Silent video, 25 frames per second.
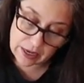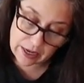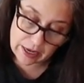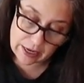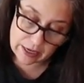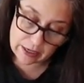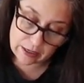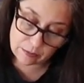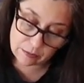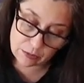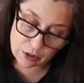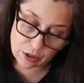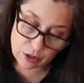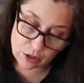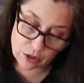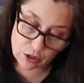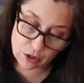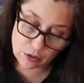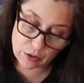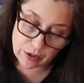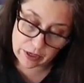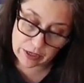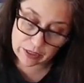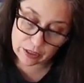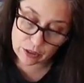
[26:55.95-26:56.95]
And I'm just
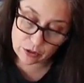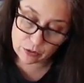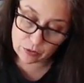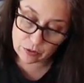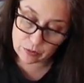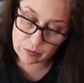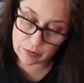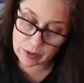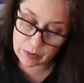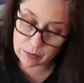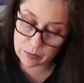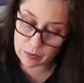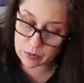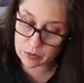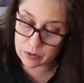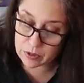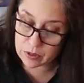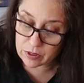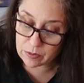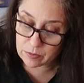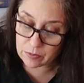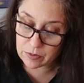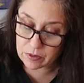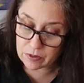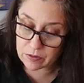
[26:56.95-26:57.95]
trying to remember
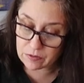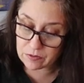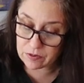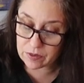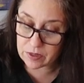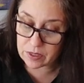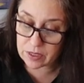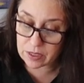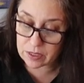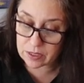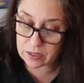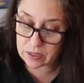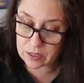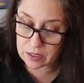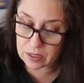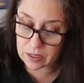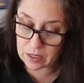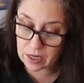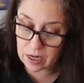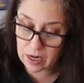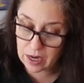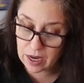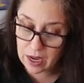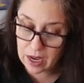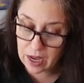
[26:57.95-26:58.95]
some of the things
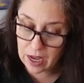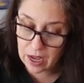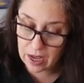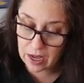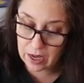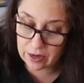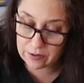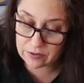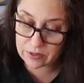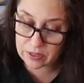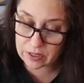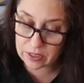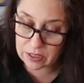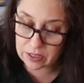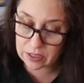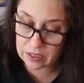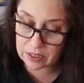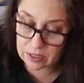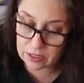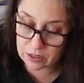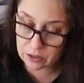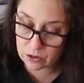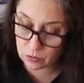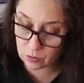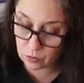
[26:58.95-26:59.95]
that I've seen
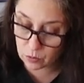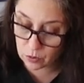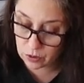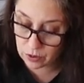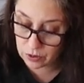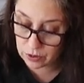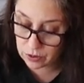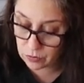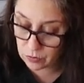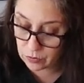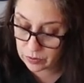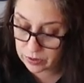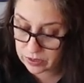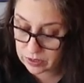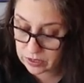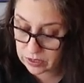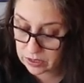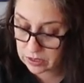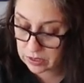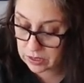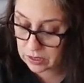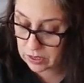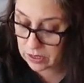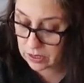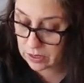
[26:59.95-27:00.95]
in his work
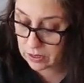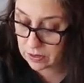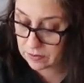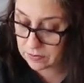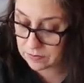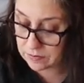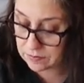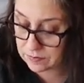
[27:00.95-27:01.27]
recently